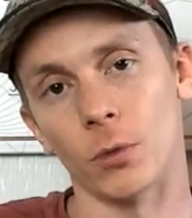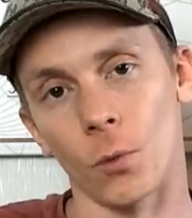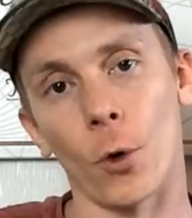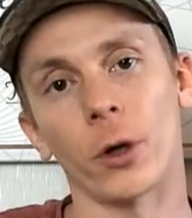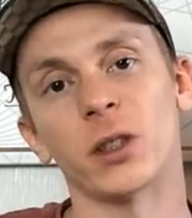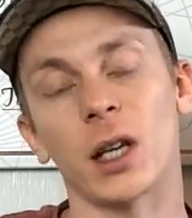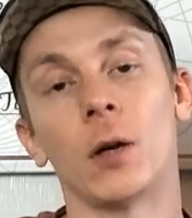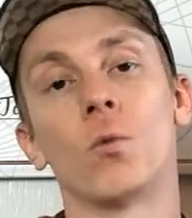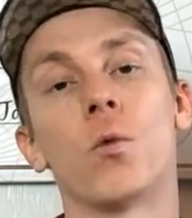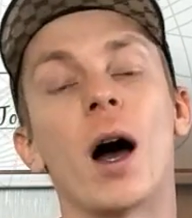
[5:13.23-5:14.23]
works
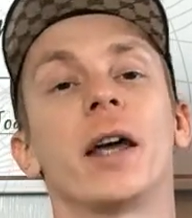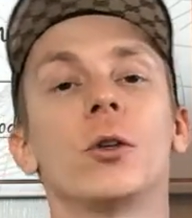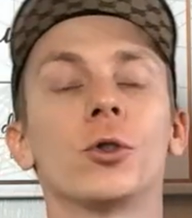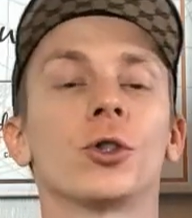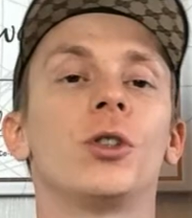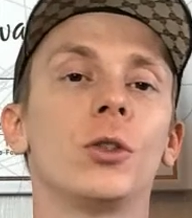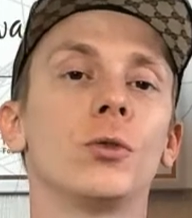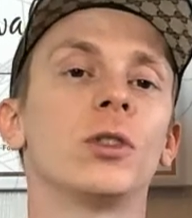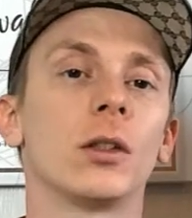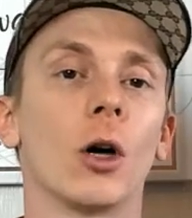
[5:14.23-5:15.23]
and why you should
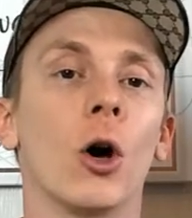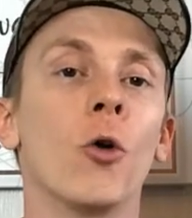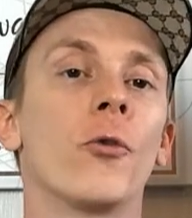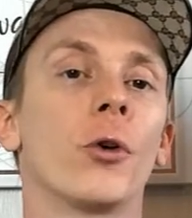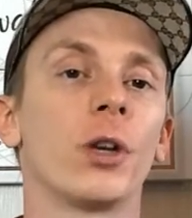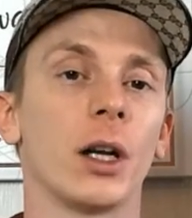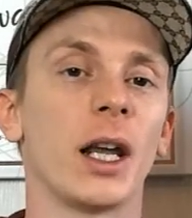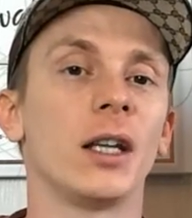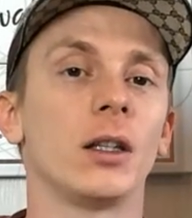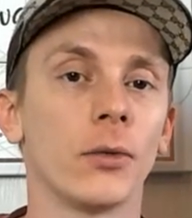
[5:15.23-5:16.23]
use it over the
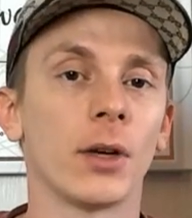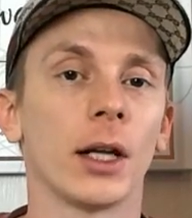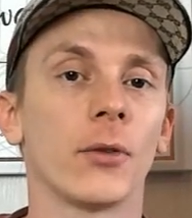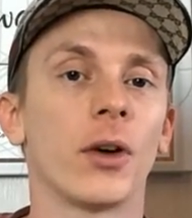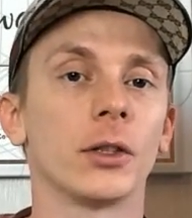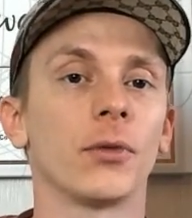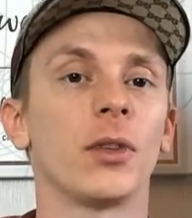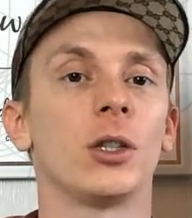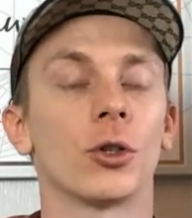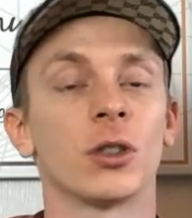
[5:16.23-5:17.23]
native ClickFunnels
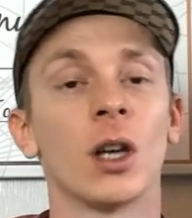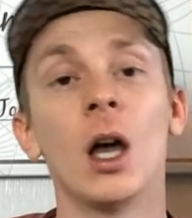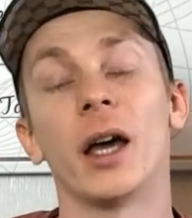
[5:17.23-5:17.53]
features.